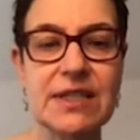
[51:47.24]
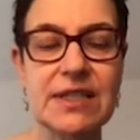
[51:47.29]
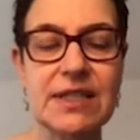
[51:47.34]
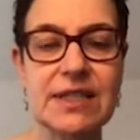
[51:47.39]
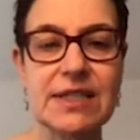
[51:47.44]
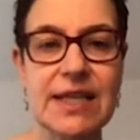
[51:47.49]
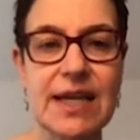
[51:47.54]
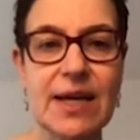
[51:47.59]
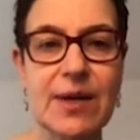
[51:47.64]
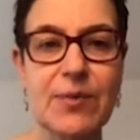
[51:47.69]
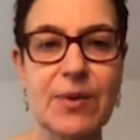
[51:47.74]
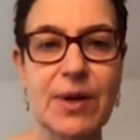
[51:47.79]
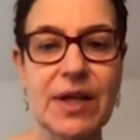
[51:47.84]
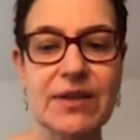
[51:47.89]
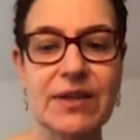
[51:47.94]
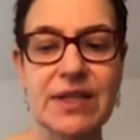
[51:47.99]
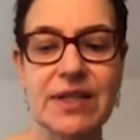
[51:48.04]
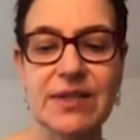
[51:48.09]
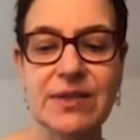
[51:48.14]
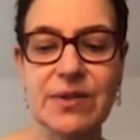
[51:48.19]
to say
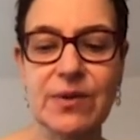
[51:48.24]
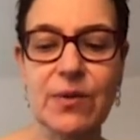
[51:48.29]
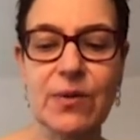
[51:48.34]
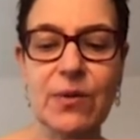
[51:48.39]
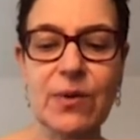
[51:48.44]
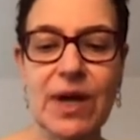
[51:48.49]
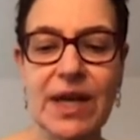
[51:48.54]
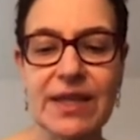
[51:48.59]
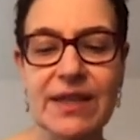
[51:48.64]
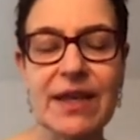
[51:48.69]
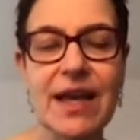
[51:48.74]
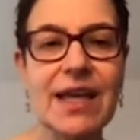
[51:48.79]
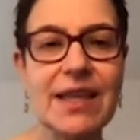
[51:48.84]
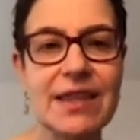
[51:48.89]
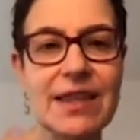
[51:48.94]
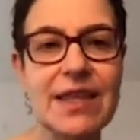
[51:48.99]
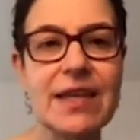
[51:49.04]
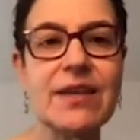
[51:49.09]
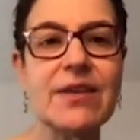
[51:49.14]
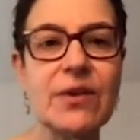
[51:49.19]
about this. So
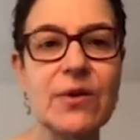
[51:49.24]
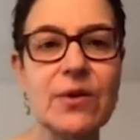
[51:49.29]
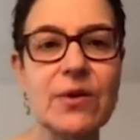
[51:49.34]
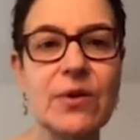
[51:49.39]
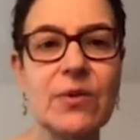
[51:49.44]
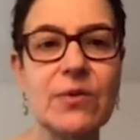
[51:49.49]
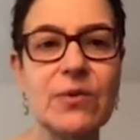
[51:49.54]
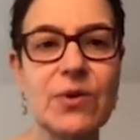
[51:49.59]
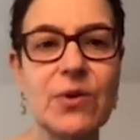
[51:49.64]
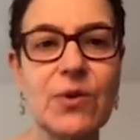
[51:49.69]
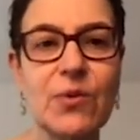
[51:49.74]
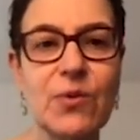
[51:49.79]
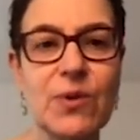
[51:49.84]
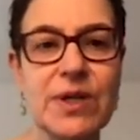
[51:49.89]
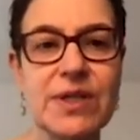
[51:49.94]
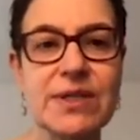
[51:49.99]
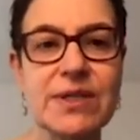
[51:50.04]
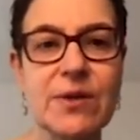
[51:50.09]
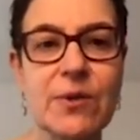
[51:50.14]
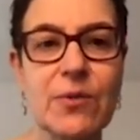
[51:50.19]
I think the
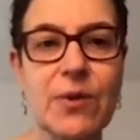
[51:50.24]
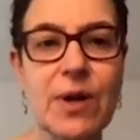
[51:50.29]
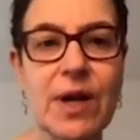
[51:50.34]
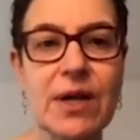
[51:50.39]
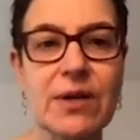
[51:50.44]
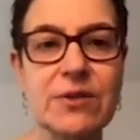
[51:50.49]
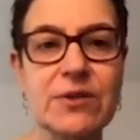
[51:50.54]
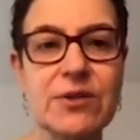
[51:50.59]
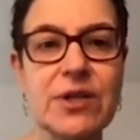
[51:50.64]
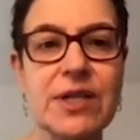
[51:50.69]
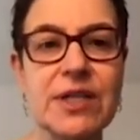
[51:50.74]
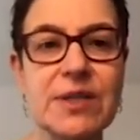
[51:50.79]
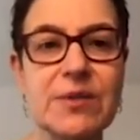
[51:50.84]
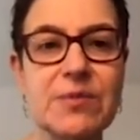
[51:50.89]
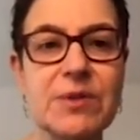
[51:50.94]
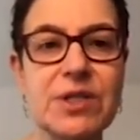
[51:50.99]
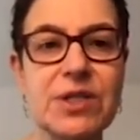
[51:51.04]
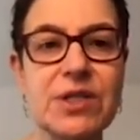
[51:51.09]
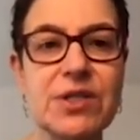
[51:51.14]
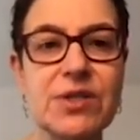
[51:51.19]
risk around
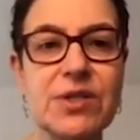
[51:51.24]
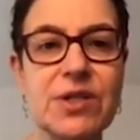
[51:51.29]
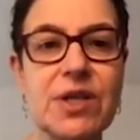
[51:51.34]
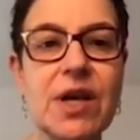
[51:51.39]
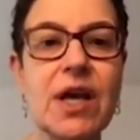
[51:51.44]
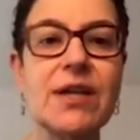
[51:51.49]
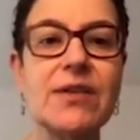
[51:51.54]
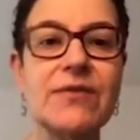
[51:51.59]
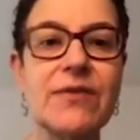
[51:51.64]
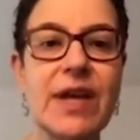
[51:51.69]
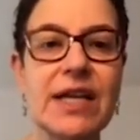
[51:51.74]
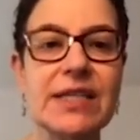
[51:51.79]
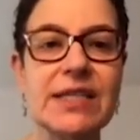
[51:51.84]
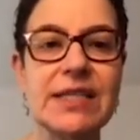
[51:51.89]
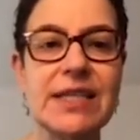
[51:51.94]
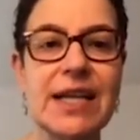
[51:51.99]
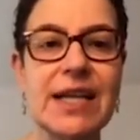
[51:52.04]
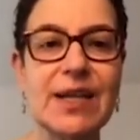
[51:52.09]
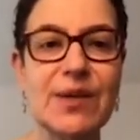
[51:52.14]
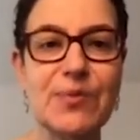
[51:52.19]
transmission to
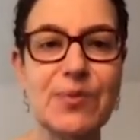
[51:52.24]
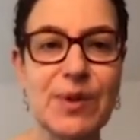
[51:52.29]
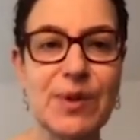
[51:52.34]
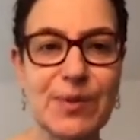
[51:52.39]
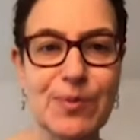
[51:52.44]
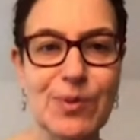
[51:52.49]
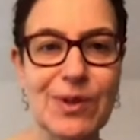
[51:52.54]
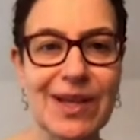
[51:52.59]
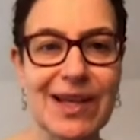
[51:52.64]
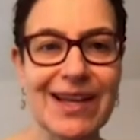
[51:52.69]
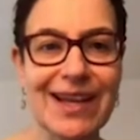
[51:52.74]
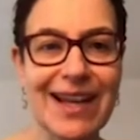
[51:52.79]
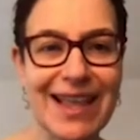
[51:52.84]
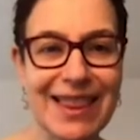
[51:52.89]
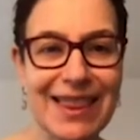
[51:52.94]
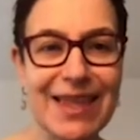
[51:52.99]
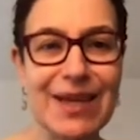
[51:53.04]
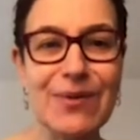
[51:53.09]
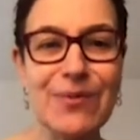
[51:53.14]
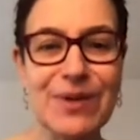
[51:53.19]
unvaccinated people,
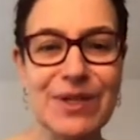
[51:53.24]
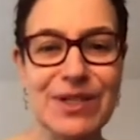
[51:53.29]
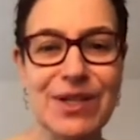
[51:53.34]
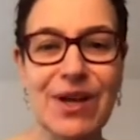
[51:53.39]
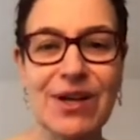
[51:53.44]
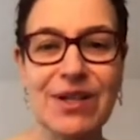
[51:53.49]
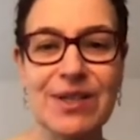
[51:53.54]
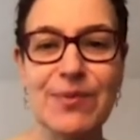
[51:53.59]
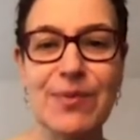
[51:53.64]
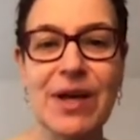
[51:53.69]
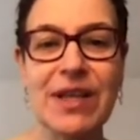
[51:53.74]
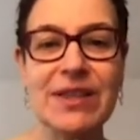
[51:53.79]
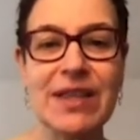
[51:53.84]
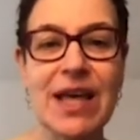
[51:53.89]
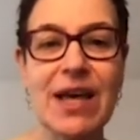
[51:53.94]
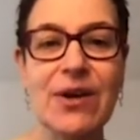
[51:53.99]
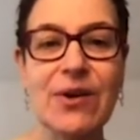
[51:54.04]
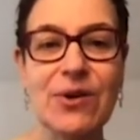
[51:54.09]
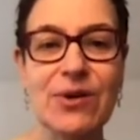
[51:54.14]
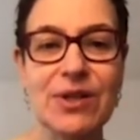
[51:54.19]
I think we talked about
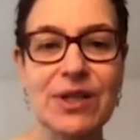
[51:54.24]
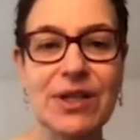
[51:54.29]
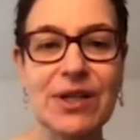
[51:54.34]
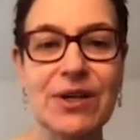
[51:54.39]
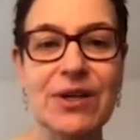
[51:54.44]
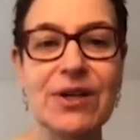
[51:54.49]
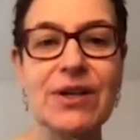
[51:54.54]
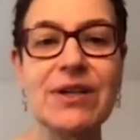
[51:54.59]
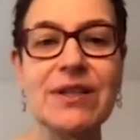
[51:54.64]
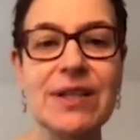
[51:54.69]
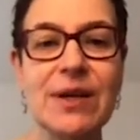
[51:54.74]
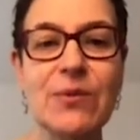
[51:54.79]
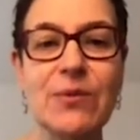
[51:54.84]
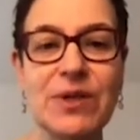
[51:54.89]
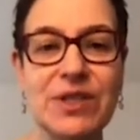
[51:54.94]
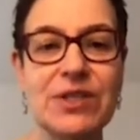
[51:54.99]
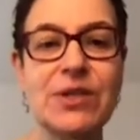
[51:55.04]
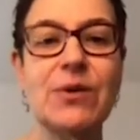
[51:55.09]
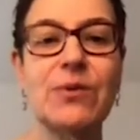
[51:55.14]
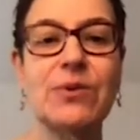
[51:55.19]
that earlier, that
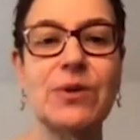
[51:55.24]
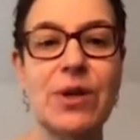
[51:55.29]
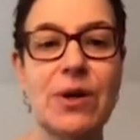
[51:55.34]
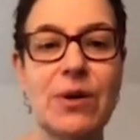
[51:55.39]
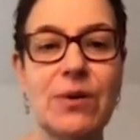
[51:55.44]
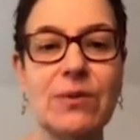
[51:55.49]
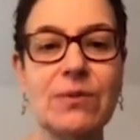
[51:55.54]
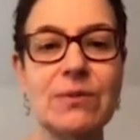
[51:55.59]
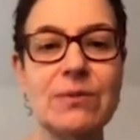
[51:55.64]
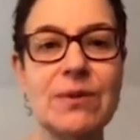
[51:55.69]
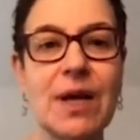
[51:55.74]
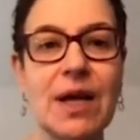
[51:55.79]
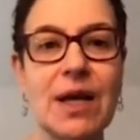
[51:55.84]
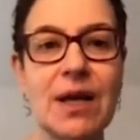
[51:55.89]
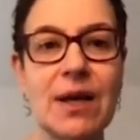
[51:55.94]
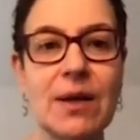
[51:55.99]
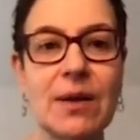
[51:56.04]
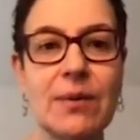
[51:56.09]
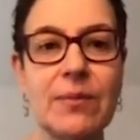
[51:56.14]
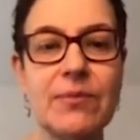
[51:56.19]
we don't know.
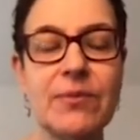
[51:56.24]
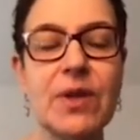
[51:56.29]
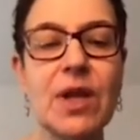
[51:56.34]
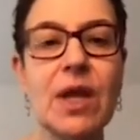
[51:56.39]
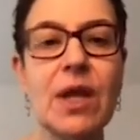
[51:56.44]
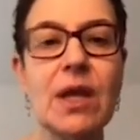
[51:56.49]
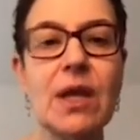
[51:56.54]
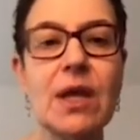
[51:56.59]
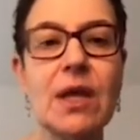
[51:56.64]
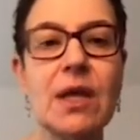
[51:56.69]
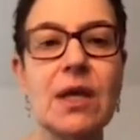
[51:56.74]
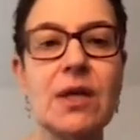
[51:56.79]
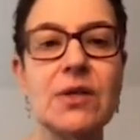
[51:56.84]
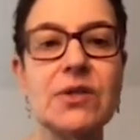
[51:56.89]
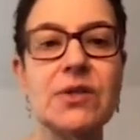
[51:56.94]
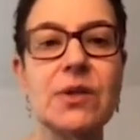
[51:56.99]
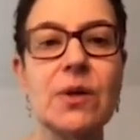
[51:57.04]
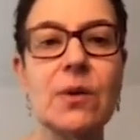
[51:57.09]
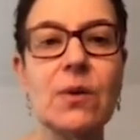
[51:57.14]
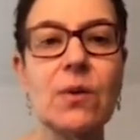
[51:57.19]

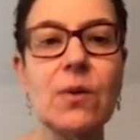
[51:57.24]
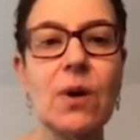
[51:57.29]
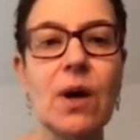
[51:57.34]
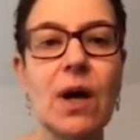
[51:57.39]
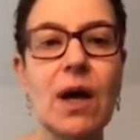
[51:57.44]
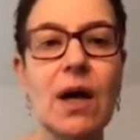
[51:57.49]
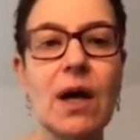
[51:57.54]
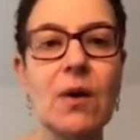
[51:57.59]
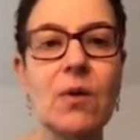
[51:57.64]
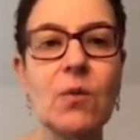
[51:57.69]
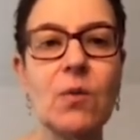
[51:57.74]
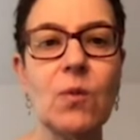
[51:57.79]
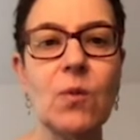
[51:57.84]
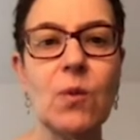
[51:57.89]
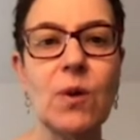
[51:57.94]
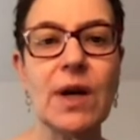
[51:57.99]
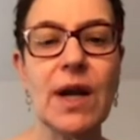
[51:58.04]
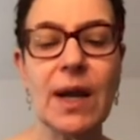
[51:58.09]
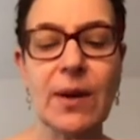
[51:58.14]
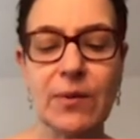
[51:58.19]
So
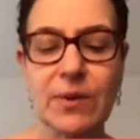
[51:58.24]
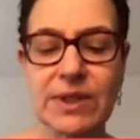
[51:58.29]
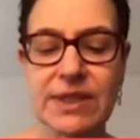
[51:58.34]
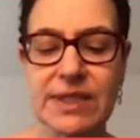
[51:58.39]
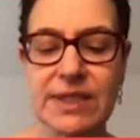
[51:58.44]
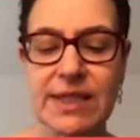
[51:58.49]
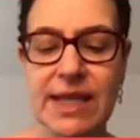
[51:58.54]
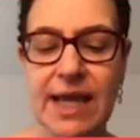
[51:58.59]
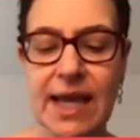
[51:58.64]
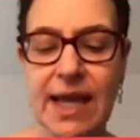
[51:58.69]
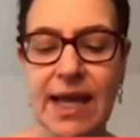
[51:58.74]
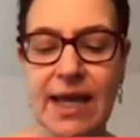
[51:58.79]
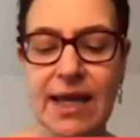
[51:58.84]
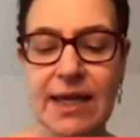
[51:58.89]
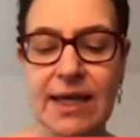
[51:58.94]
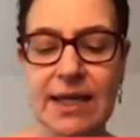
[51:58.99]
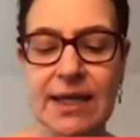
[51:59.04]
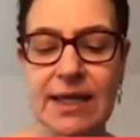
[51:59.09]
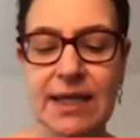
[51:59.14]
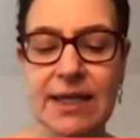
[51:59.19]
what I would
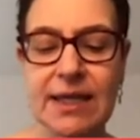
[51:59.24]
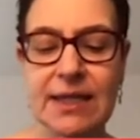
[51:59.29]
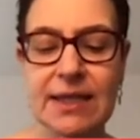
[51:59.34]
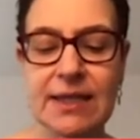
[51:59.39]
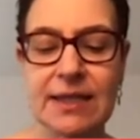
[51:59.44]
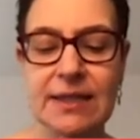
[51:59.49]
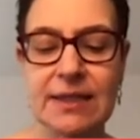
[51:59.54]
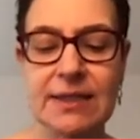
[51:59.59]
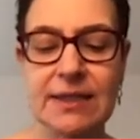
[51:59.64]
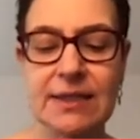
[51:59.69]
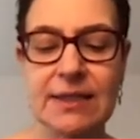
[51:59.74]
say is,